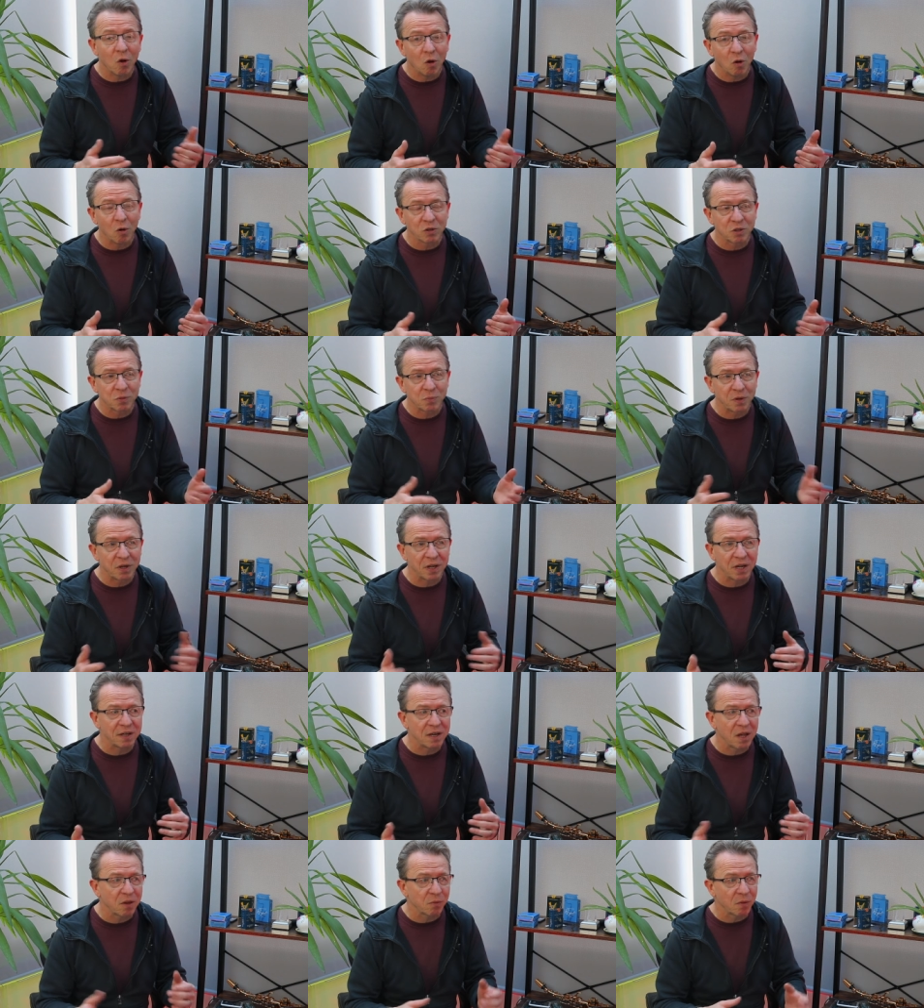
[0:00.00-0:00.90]
Or to put
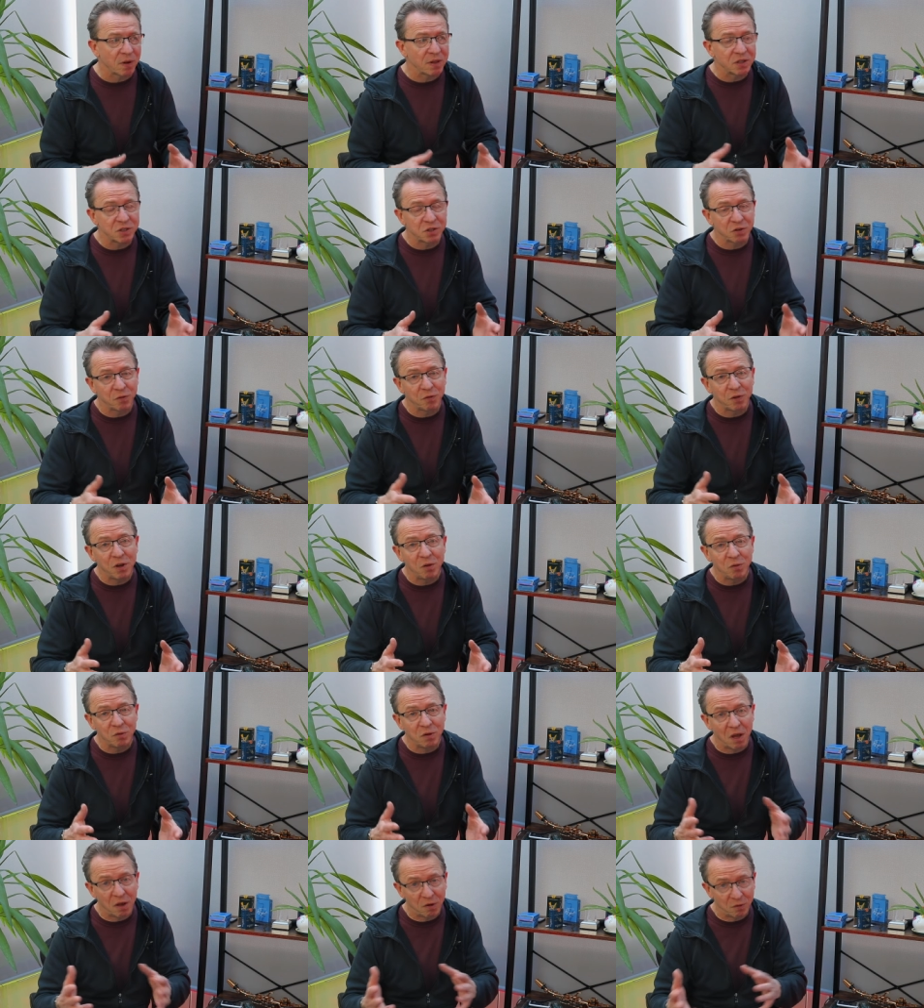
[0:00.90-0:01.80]
it another way, there's a
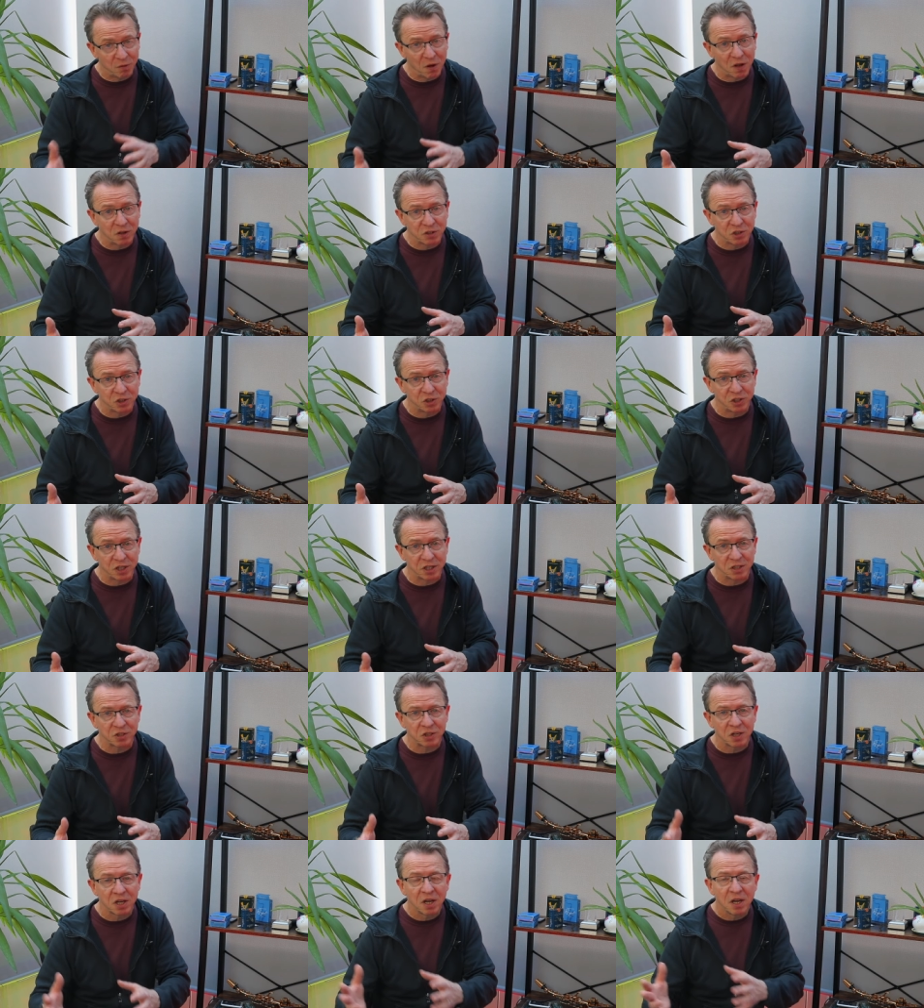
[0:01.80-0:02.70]
few
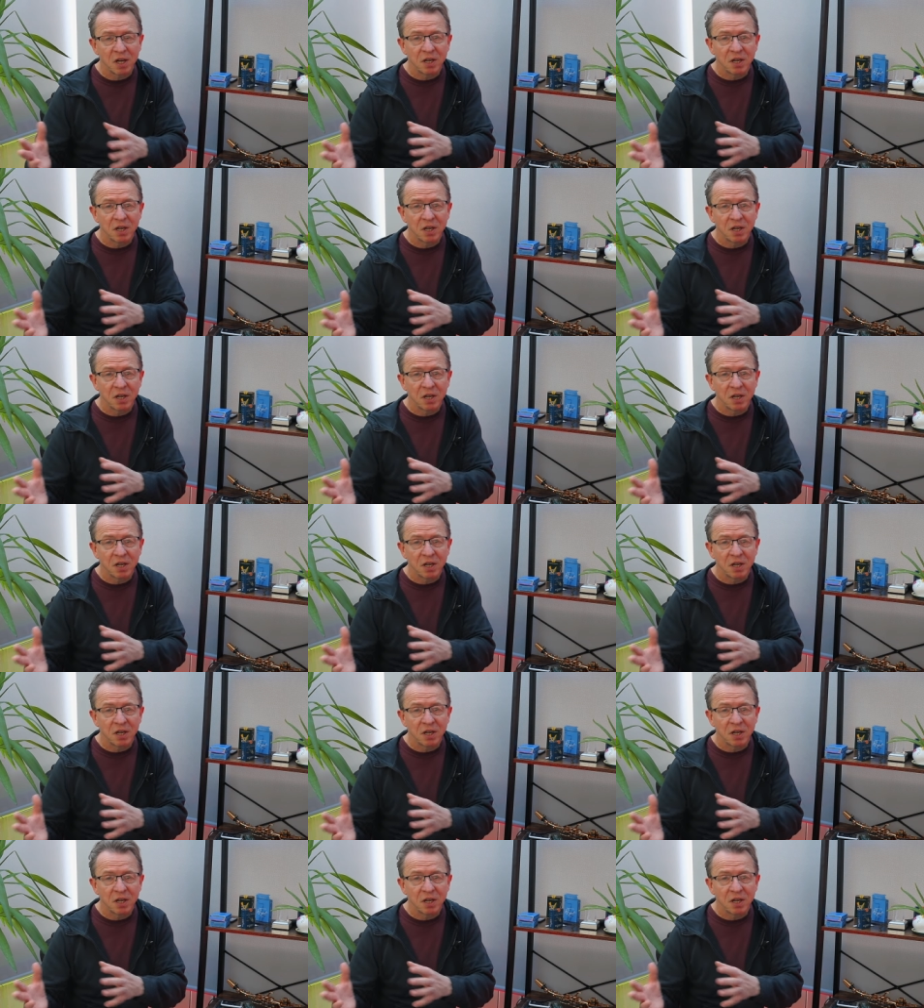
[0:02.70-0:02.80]
advantages